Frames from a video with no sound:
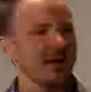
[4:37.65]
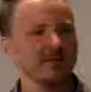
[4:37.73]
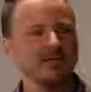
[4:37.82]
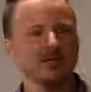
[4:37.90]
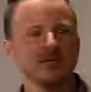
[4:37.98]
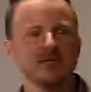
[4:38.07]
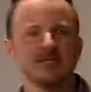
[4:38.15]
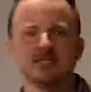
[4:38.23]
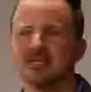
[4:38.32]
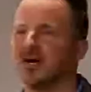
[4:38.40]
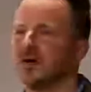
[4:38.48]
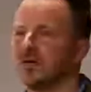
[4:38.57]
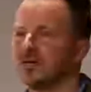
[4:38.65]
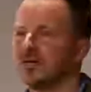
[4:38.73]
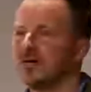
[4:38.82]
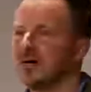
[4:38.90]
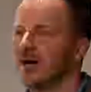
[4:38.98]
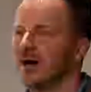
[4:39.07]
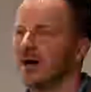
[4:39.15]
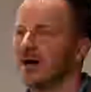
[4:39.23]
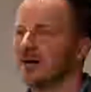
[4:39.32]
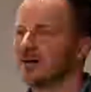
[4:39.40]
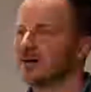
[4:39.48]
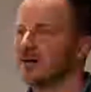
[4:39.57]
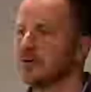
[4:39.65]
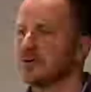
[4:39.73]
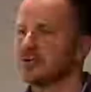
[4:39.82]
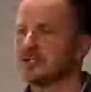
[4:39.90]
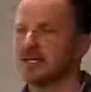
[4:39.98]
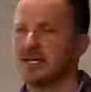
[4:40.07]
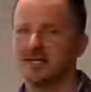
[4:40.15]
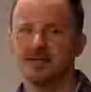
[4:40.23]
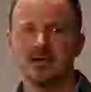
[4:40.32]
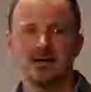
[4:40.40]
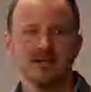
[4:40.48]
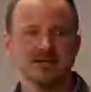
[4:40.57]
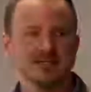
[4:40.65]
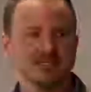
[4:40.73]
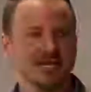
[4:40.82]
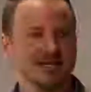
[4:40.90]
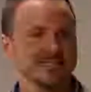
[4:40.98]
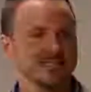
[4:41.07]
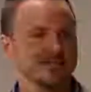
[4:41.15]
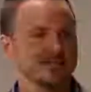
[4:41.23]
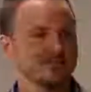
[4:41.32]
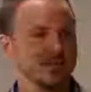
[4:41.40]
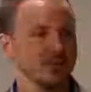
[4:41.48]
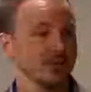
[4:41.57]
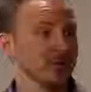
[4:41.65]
I think we could sell Cokes and snacks to people.